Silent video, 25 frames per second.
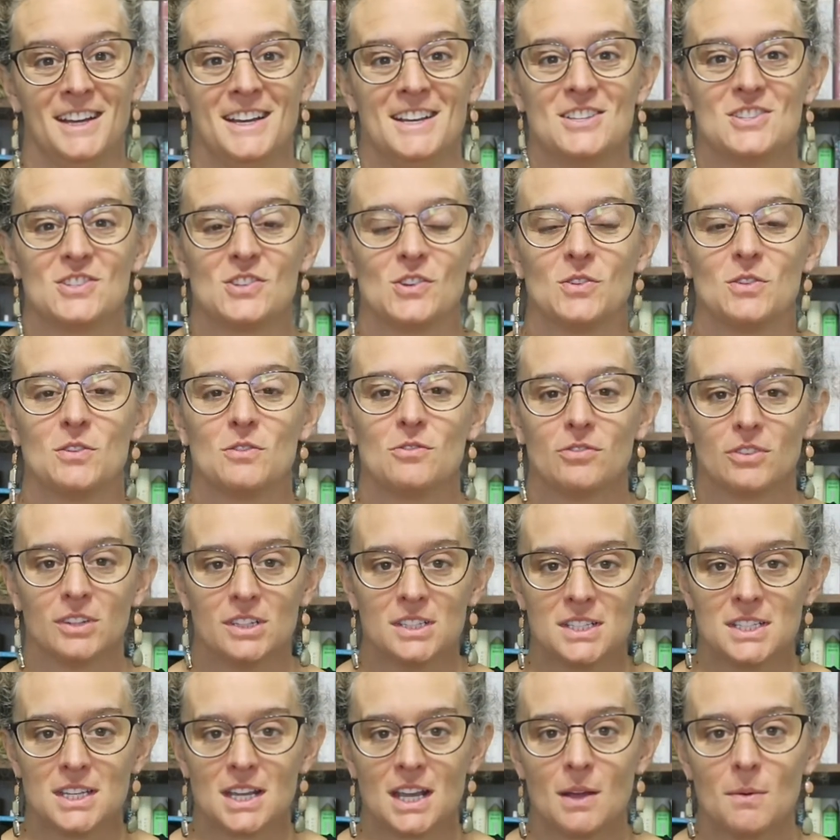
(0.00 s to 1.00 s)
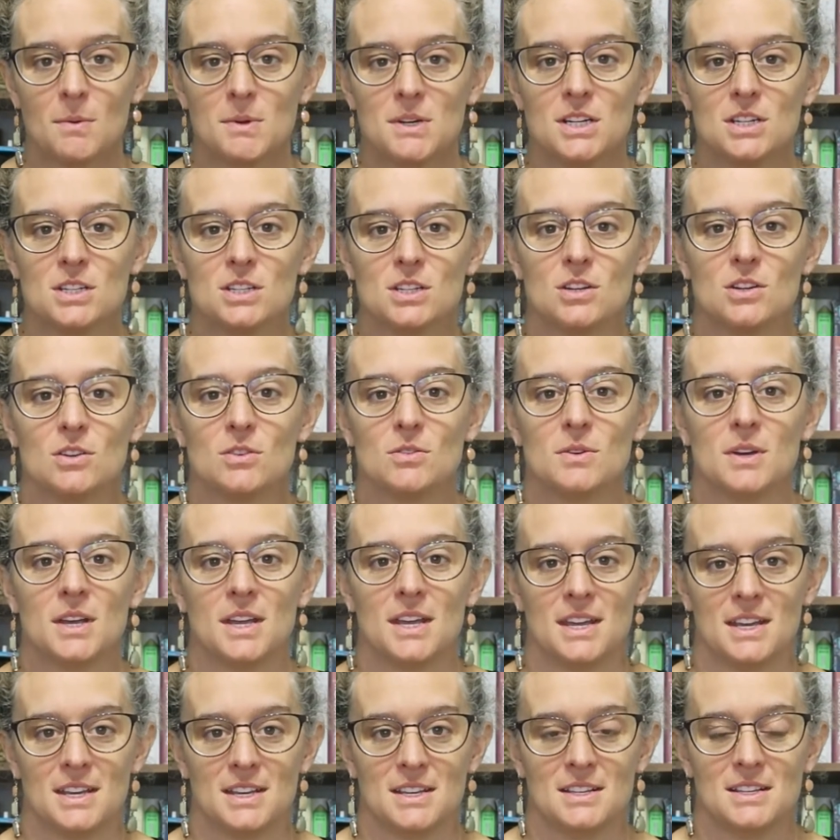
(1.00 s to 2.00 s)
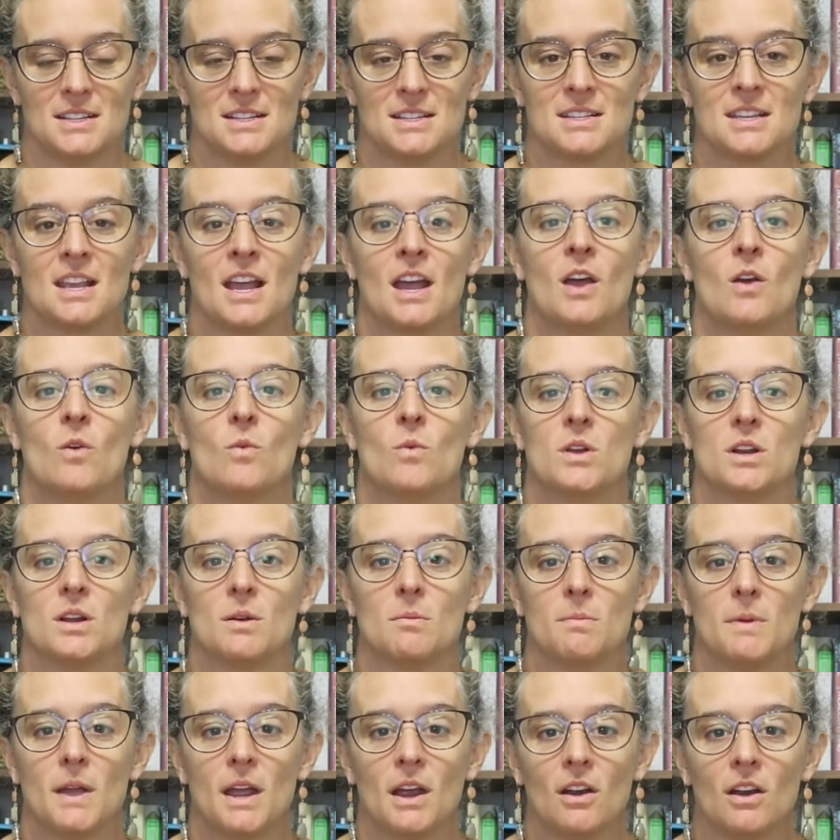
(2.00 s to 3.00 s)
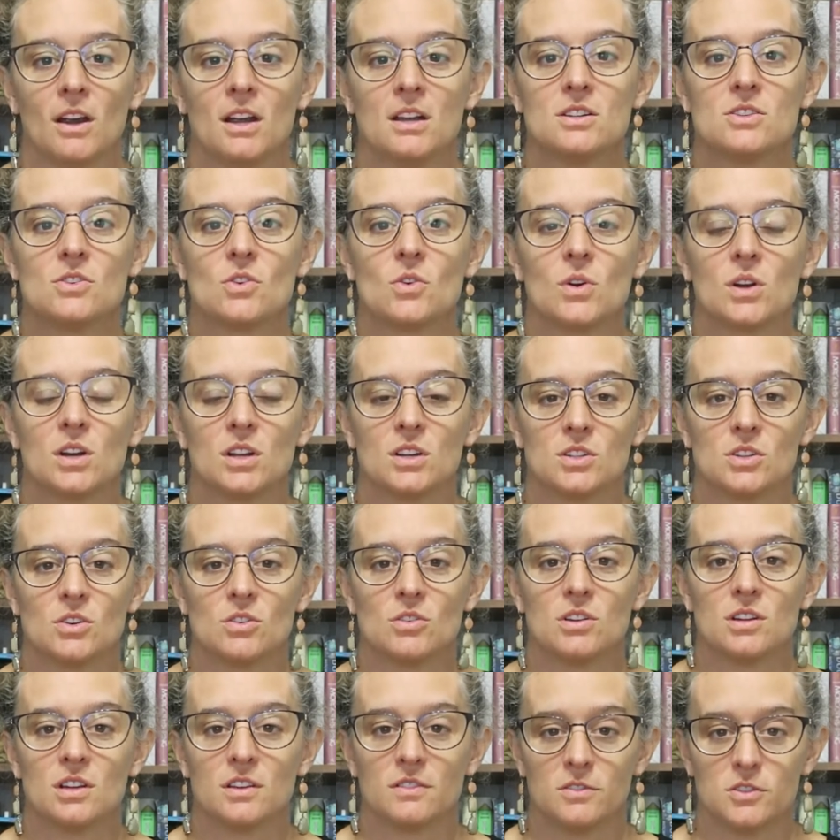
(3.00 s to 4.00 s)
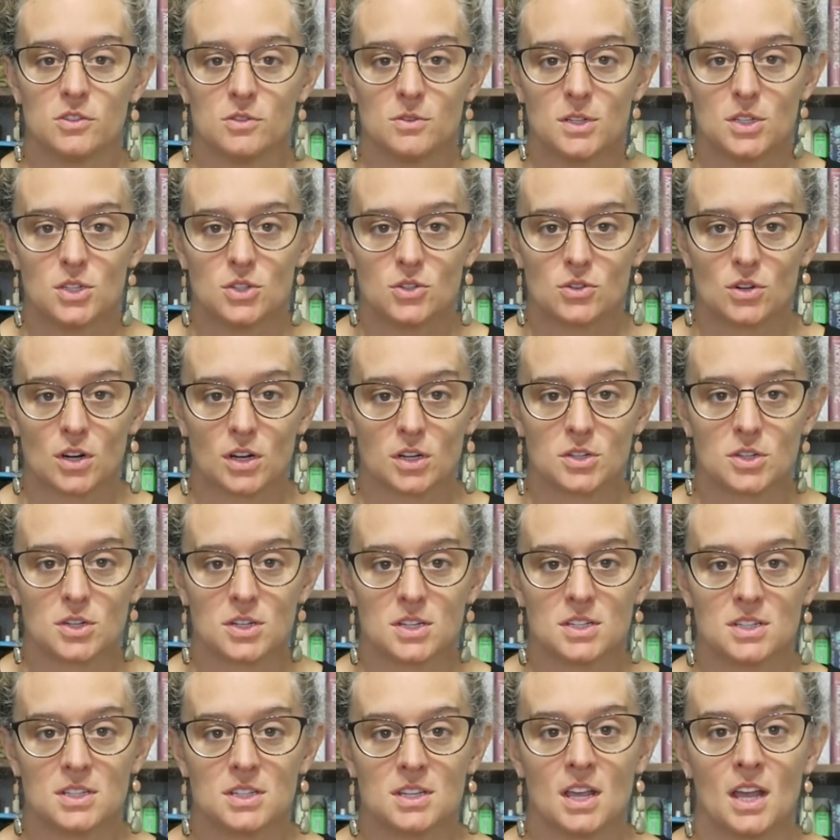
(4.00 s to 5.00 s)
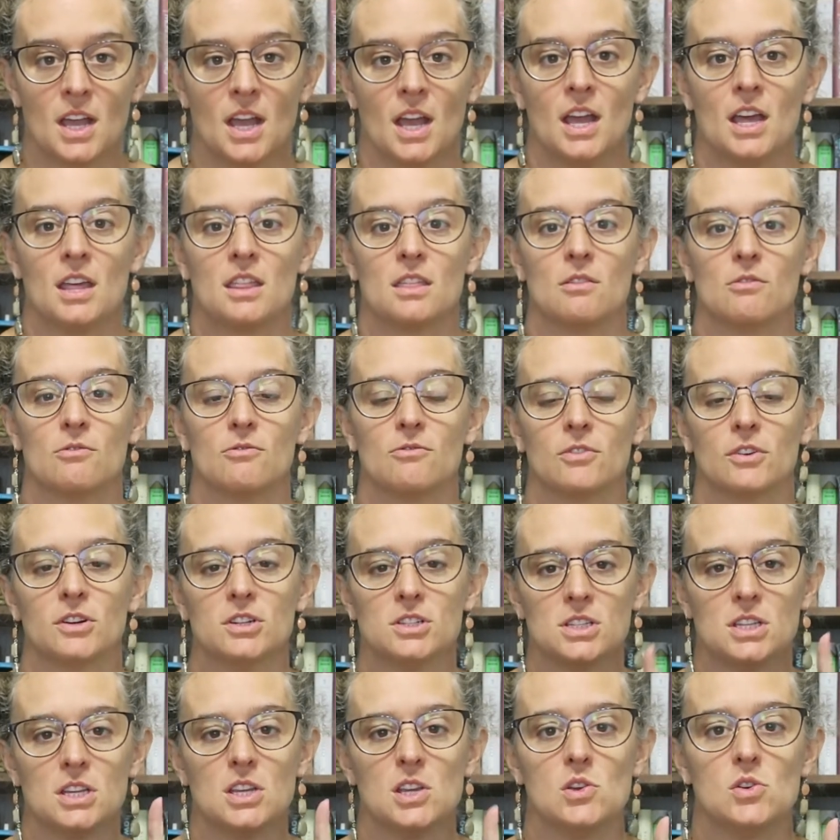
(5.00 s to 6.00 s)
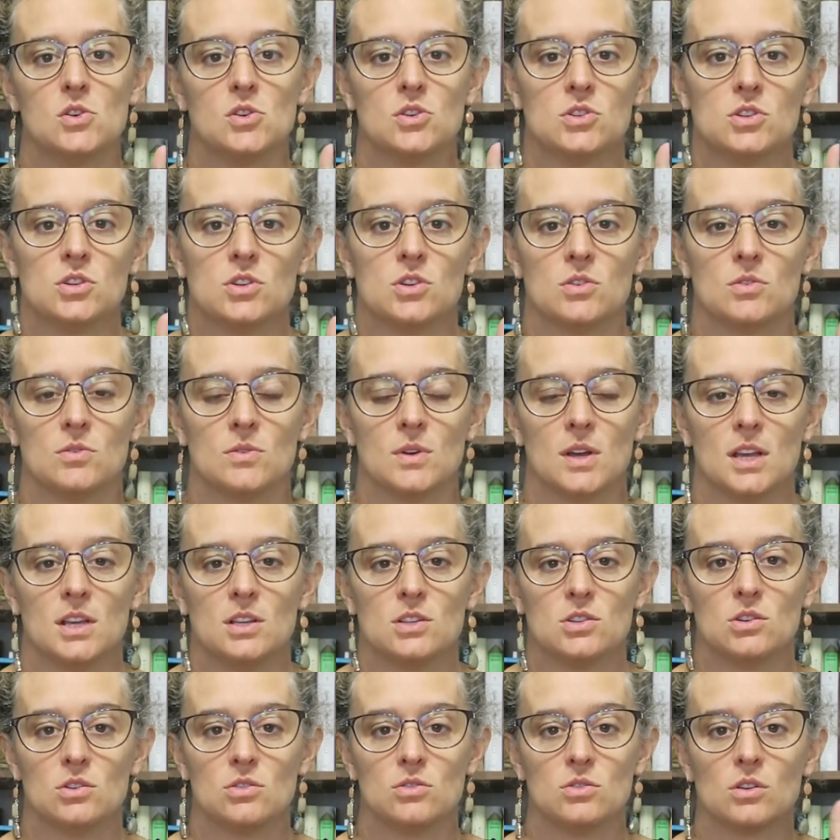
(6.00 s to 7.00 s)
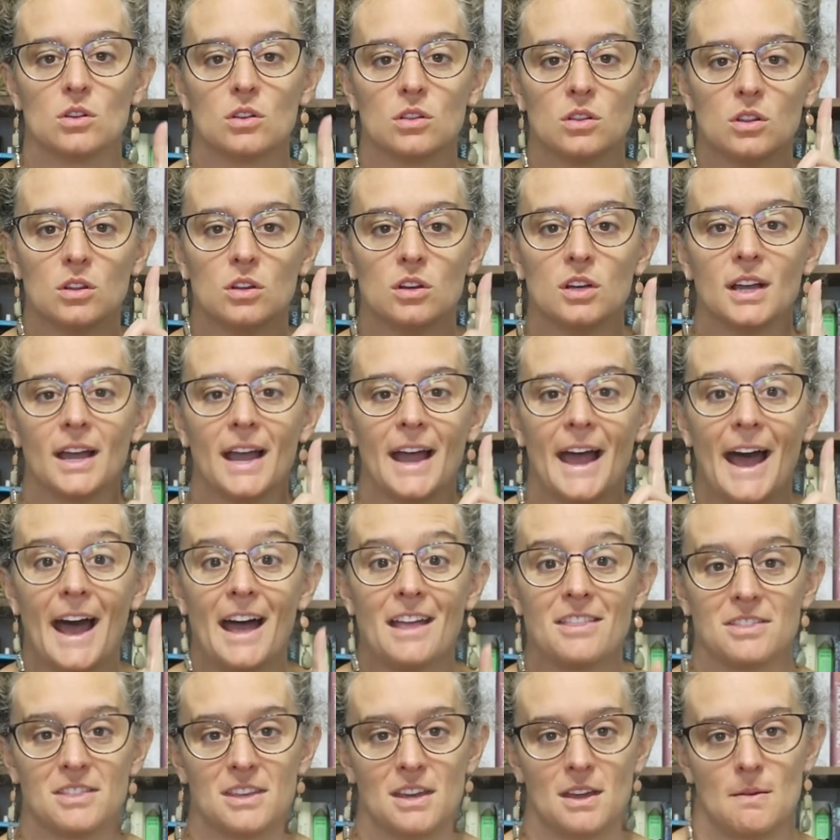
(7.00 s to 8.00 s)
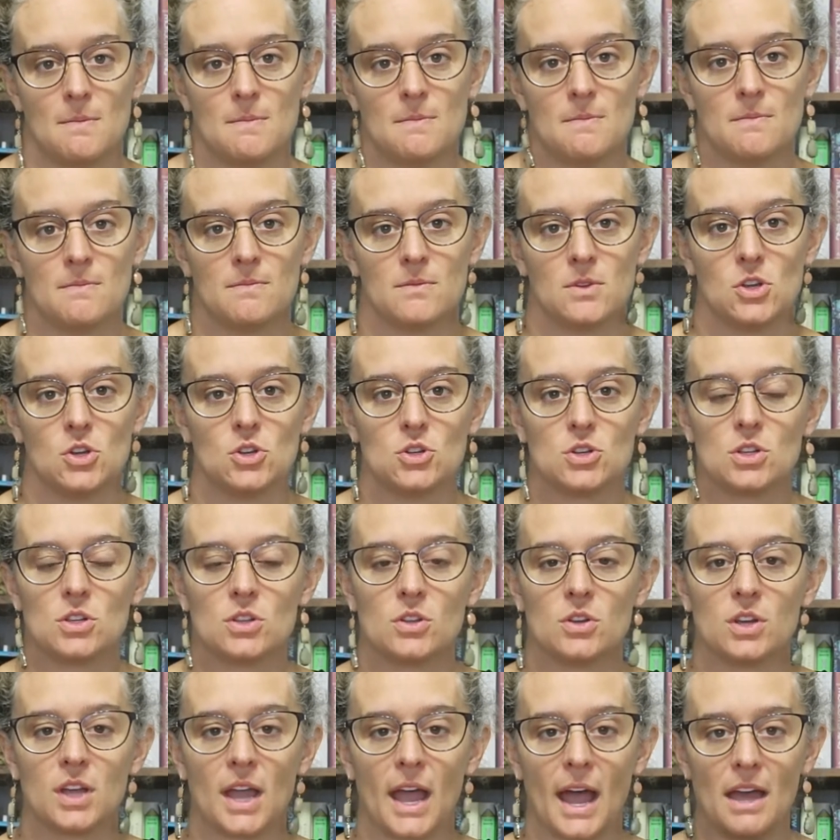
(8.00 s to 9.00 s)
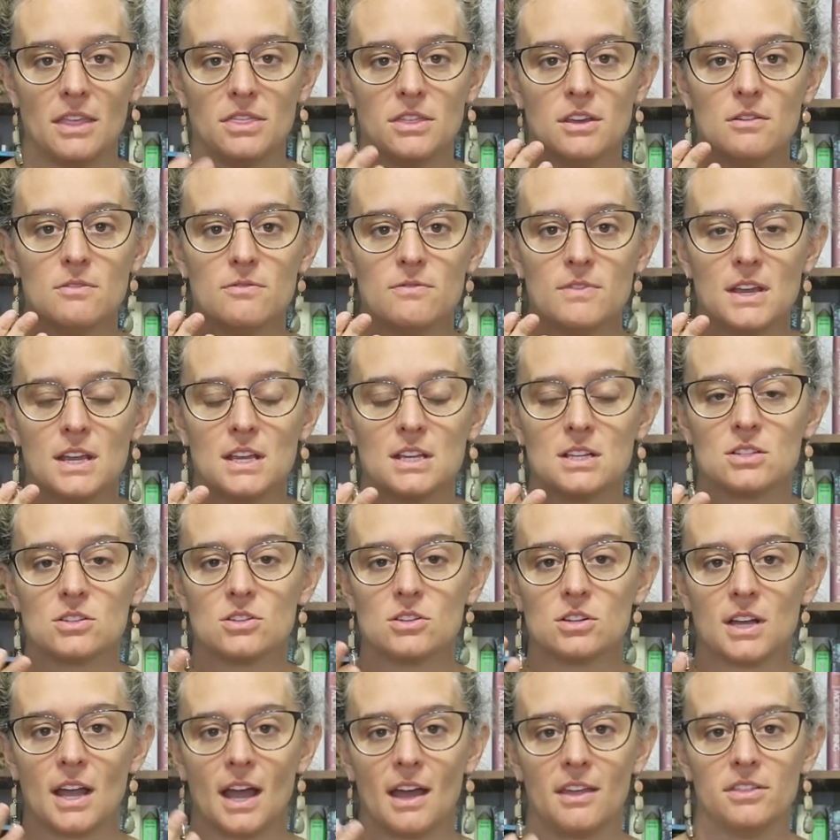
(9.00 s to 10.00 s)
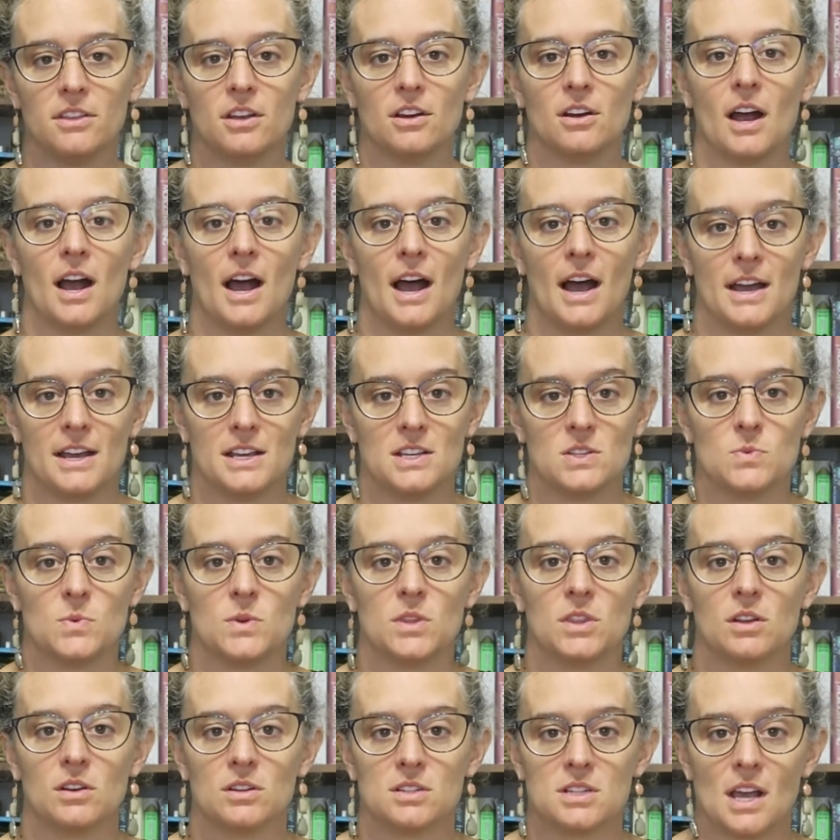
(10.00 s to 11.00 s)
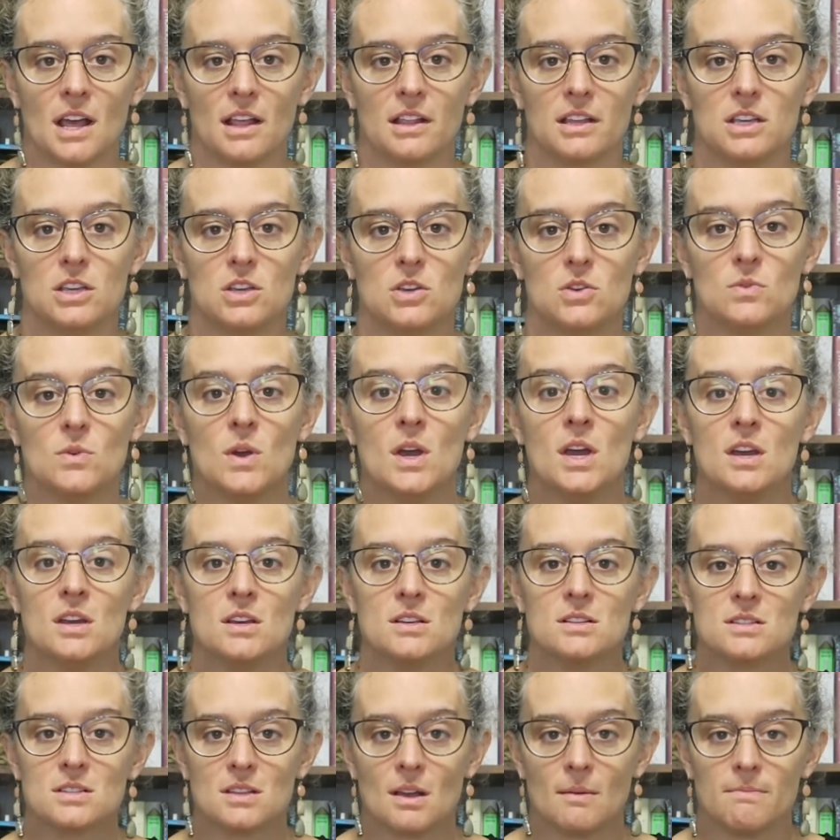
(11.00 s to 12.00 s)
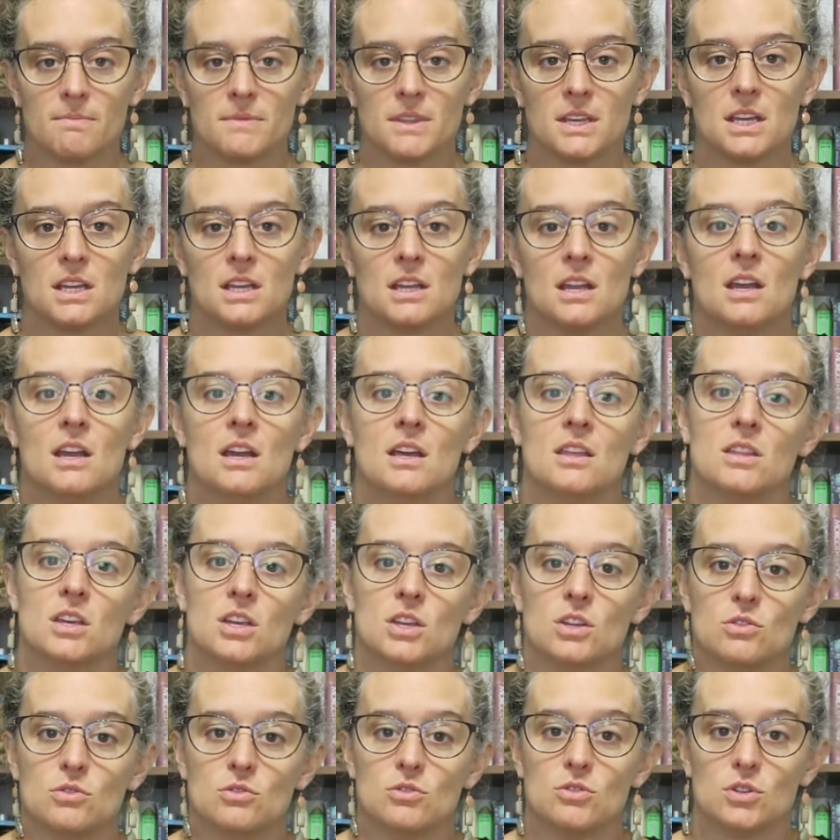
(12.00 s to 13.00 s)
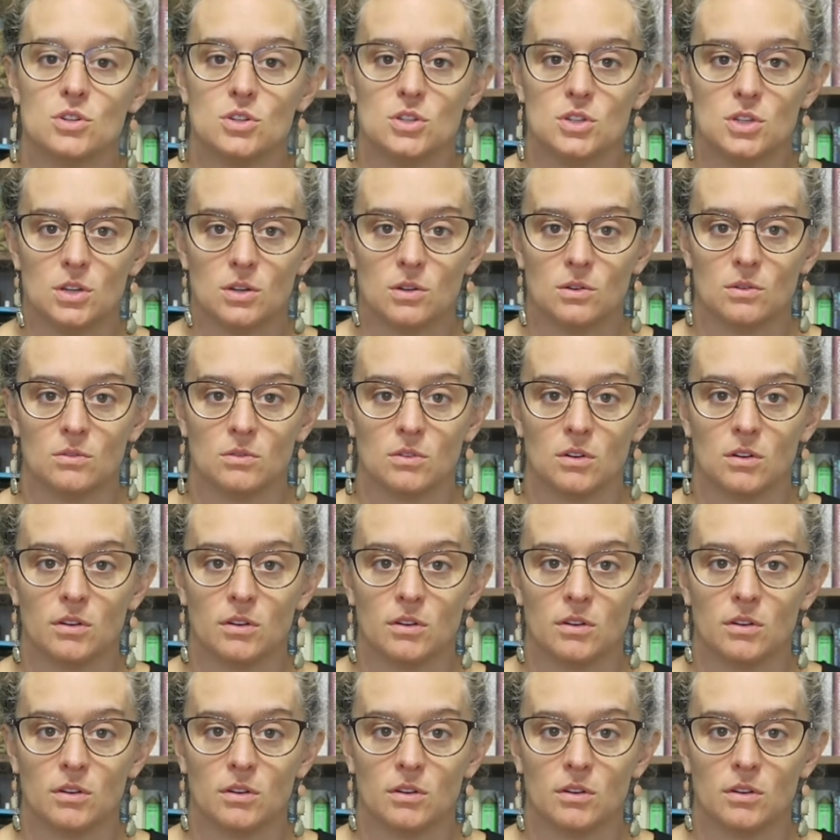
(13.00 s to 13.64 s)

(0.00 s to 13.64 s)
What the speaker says: So the first thing I want to do is when a parent or an adult gives you instructions, the first thing you should do is you should look at them. You should look at their face, look at their eyes when they're telling you something that you should do.